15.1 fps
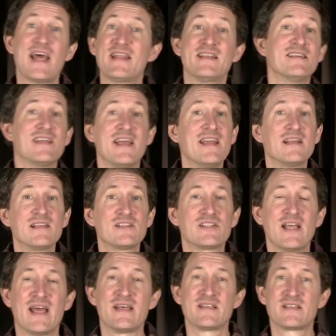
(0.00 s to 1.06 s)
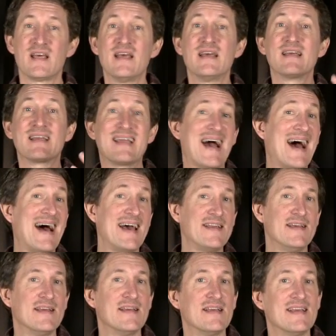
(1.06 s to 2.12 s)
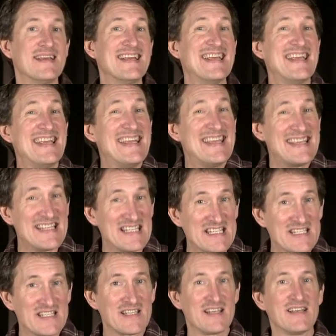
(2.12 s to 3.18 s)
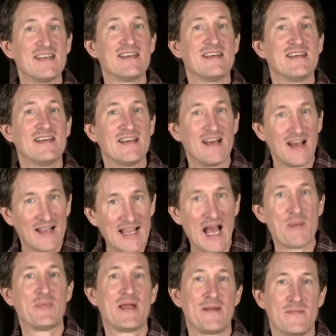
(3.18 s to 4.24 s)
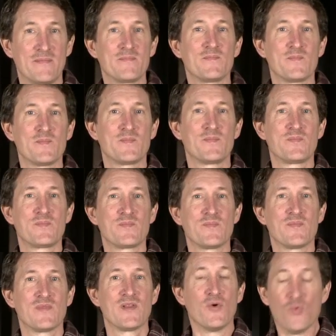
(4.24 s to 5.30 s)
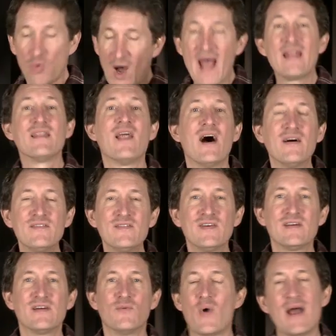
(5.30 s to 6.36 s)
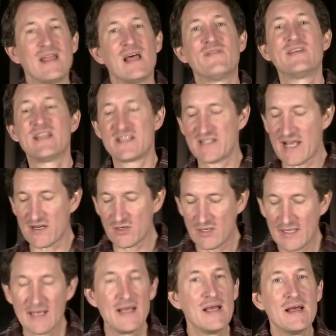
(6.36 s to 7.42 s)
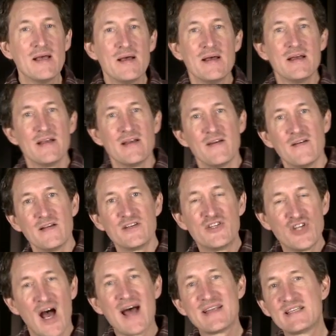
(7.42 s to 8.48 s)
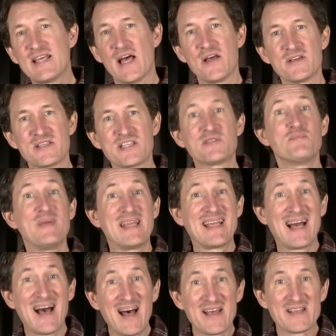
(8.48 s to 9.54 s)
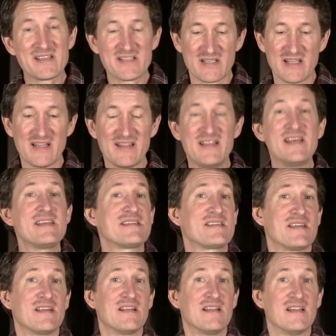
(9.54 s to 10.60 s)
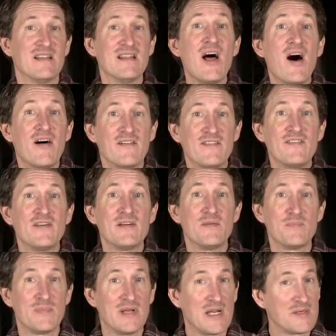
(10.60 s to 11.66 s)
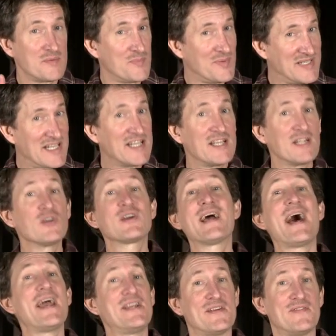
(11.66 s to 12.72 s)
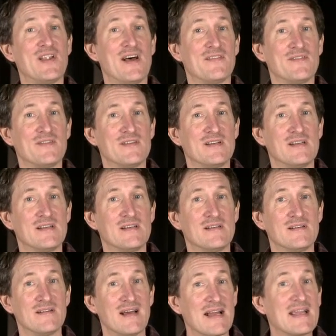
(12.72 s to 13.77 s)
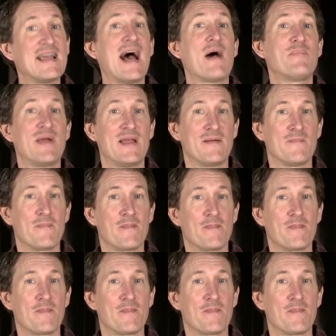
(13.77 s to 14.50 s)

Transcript: that into English as God is agape. Why love? Why love at the center? John tells us because this love, and it's a particular kind of love, agape,